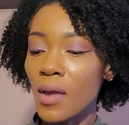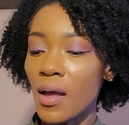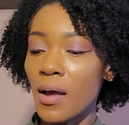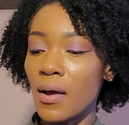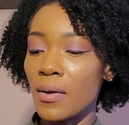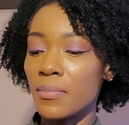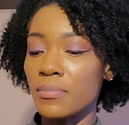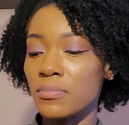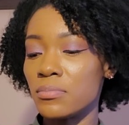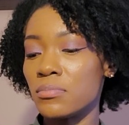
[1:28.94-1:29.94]
I'll
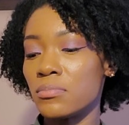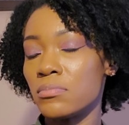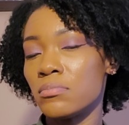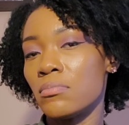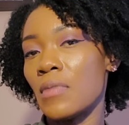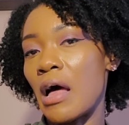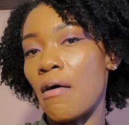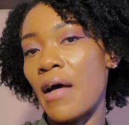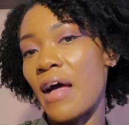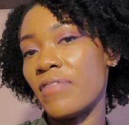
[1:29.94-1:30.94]

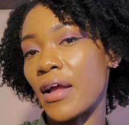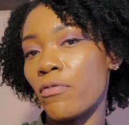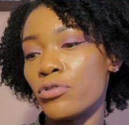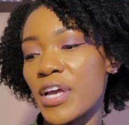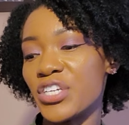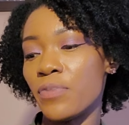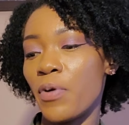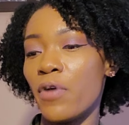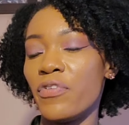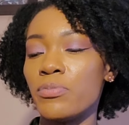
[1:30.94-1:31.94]
have like a rotation of
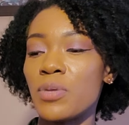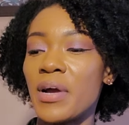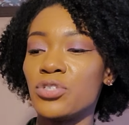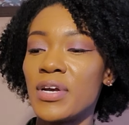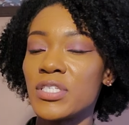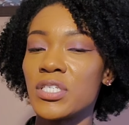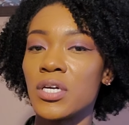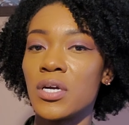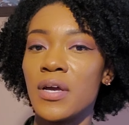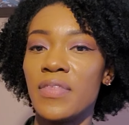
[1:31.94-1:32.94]
perfumes on my
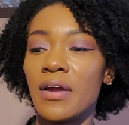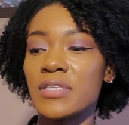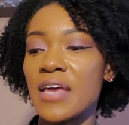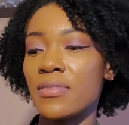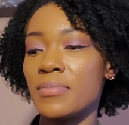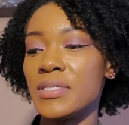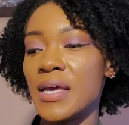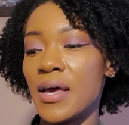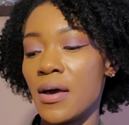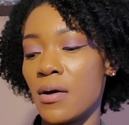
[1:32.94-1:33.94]
dresser, and then I'll take them
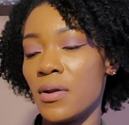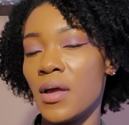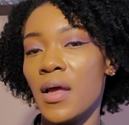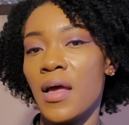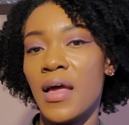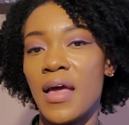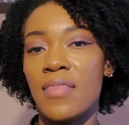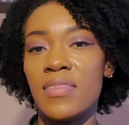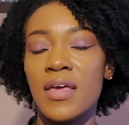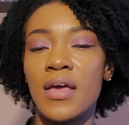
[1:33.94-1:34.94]
down
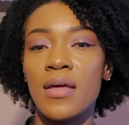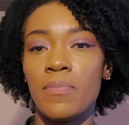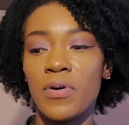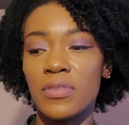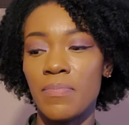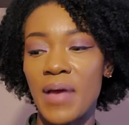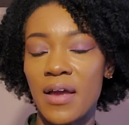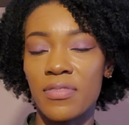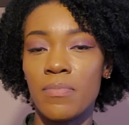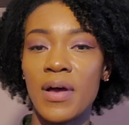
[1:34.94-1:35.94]
and then put them back
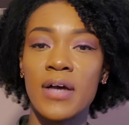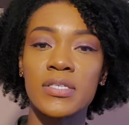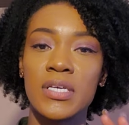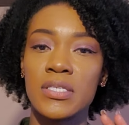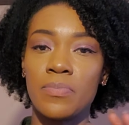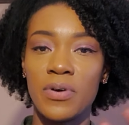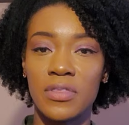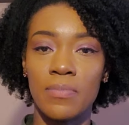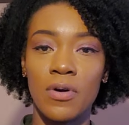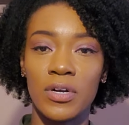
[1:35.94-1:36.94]
in their boxes and put
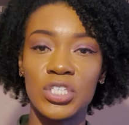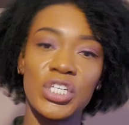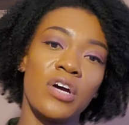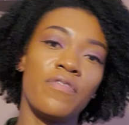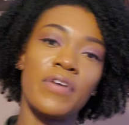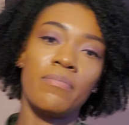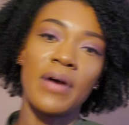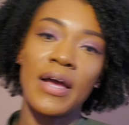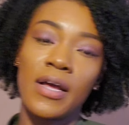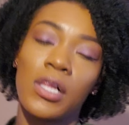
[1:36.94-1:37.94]
them on a shelf in
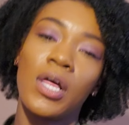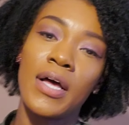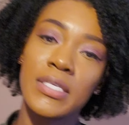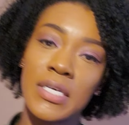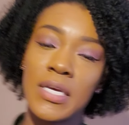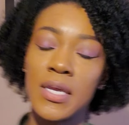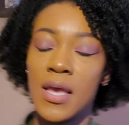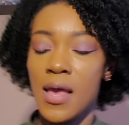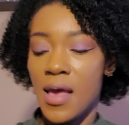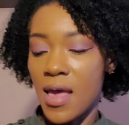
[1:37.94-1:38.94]
my closet,
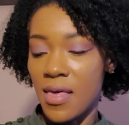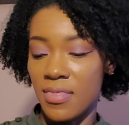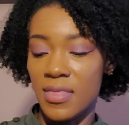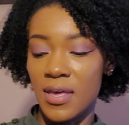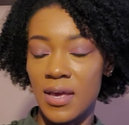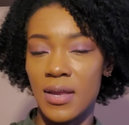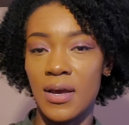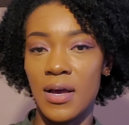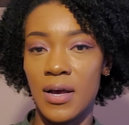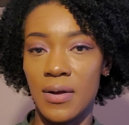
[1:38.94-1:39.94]
and
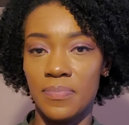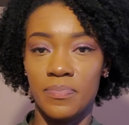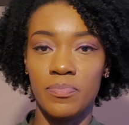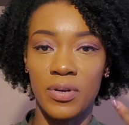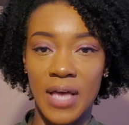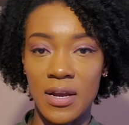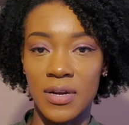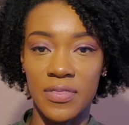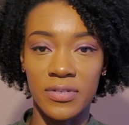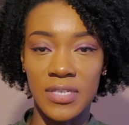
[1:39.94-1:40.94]
then pull out
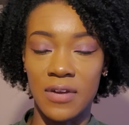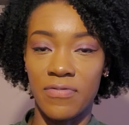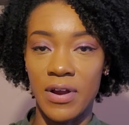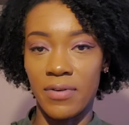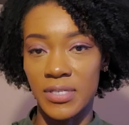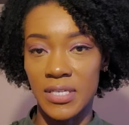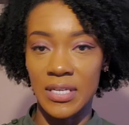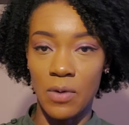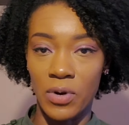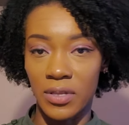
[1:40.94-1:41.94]
another set of fragrances that
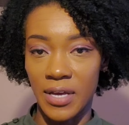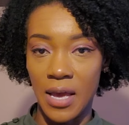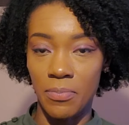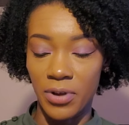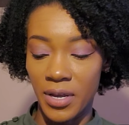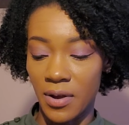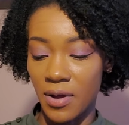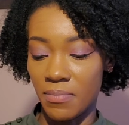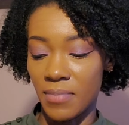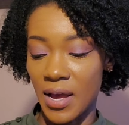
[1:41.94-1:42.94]
I want to look at pretty
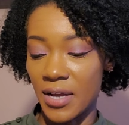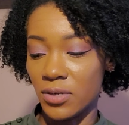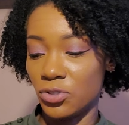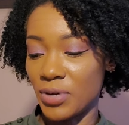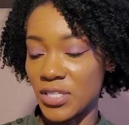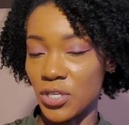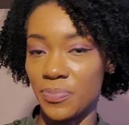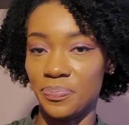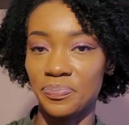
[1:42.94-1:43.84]
on my dresser.